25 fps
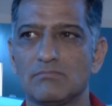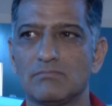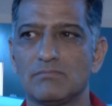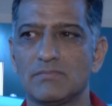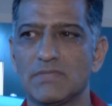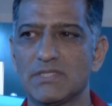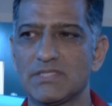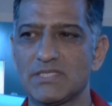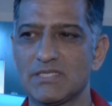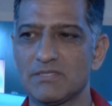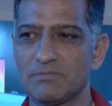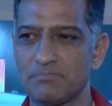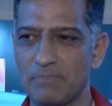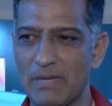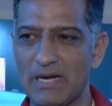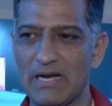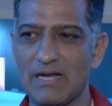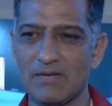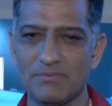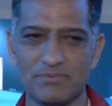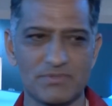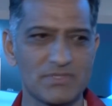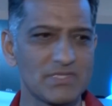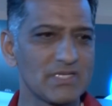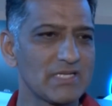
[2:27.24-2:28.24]
This is
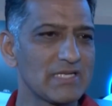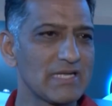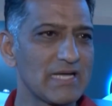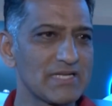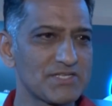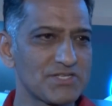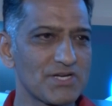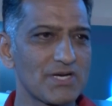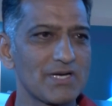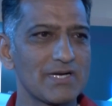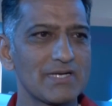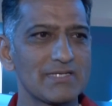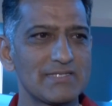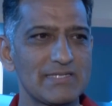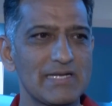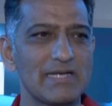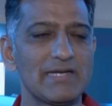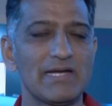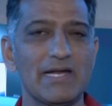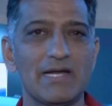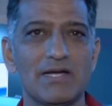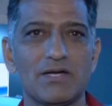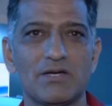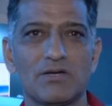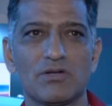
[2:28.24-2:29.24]
perhaps the natural
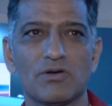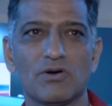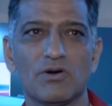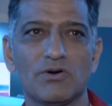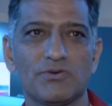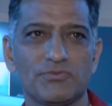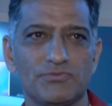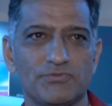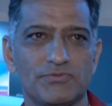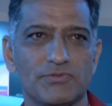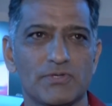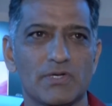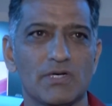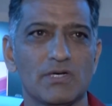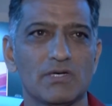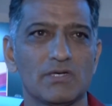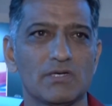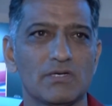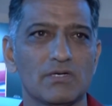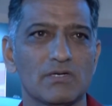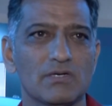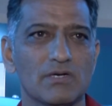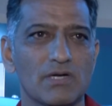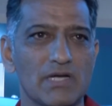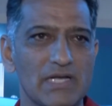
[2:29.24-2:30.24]
descendant of
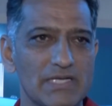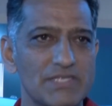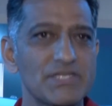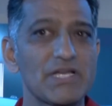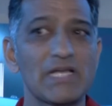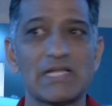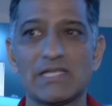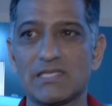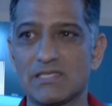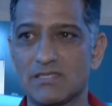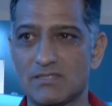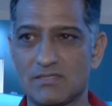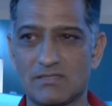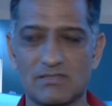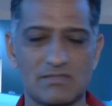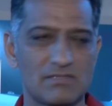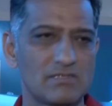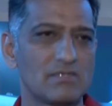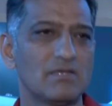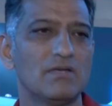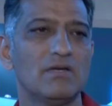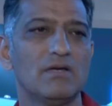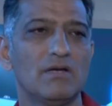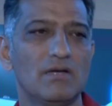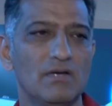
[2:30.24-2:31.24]

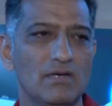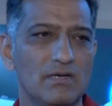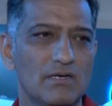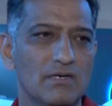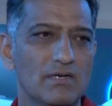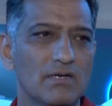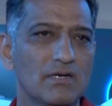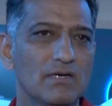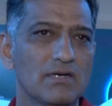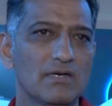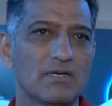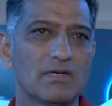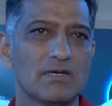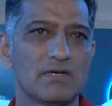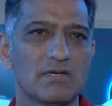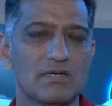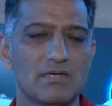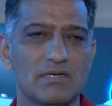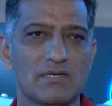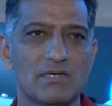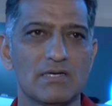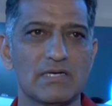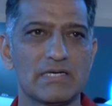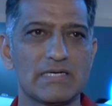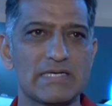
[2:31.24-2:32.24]
HAL's
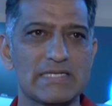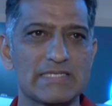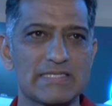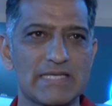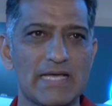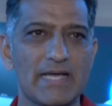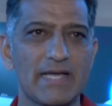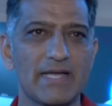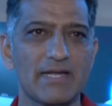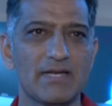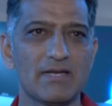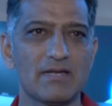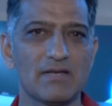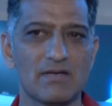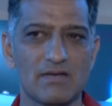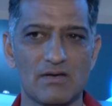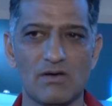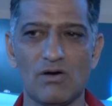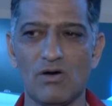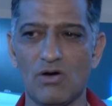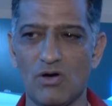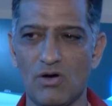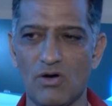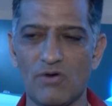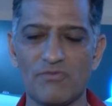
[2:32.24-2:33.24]
design.
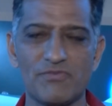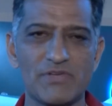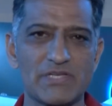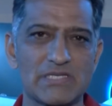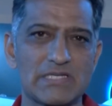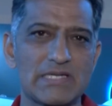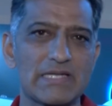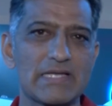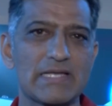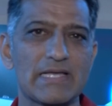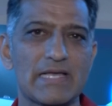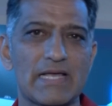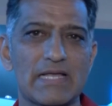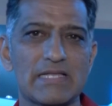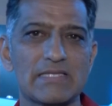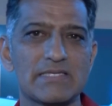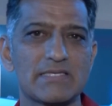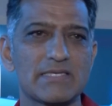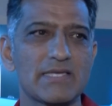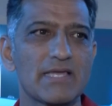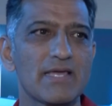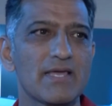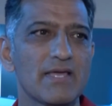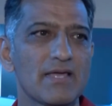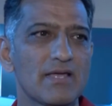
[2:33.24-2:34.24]
Obviously,
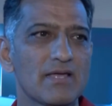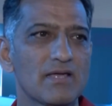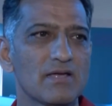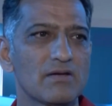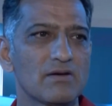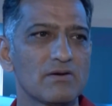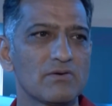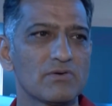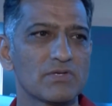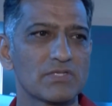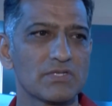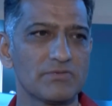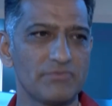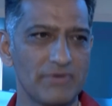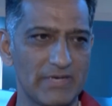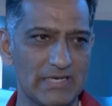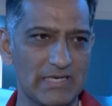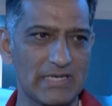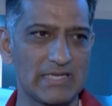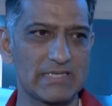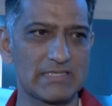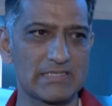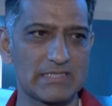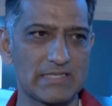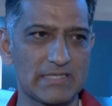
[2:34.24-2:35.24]
LCA was a
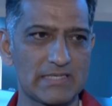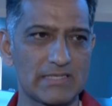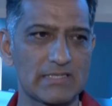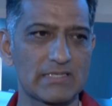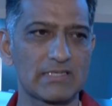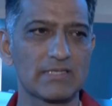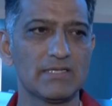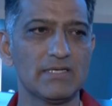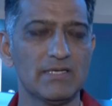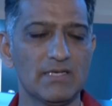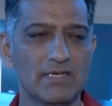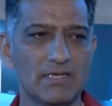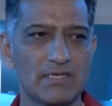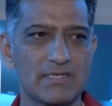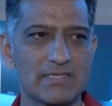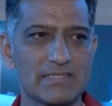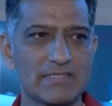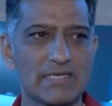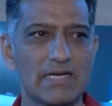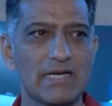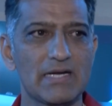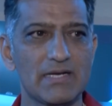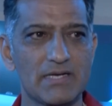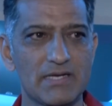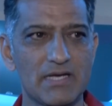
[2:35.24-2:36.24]
fantastic
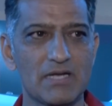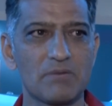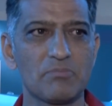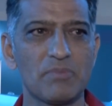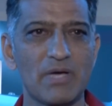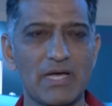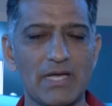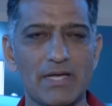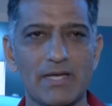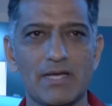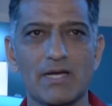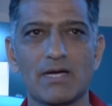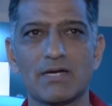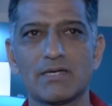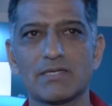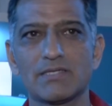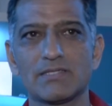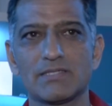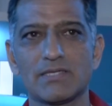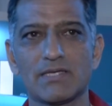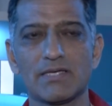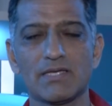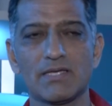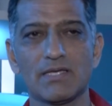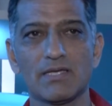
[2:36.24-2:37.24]
design done by
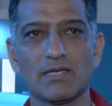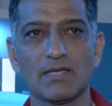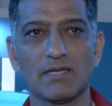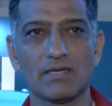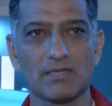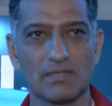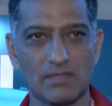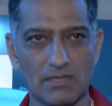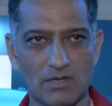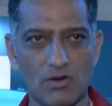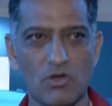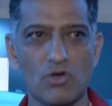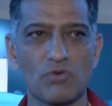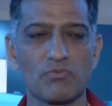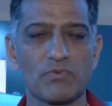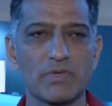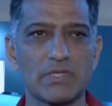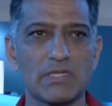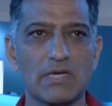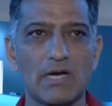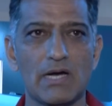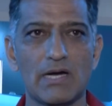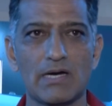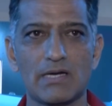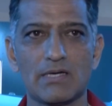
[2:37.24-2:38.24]
ARTC along with
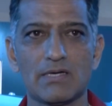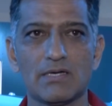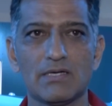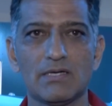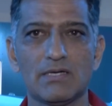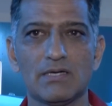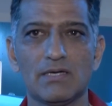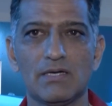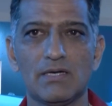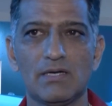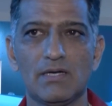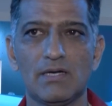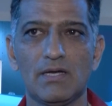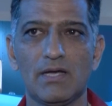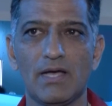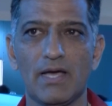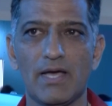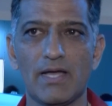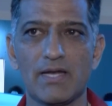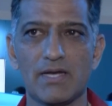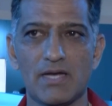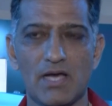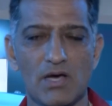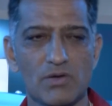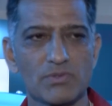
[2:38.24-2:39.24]
ADA,
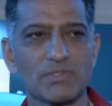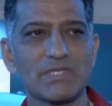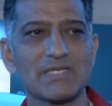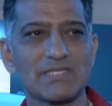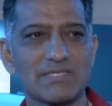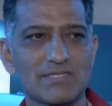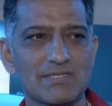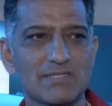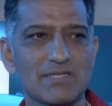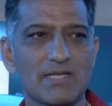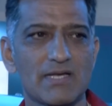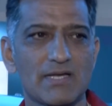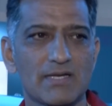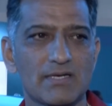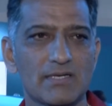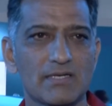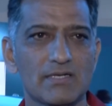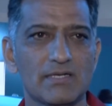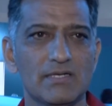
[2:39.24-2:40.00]
and now this is there.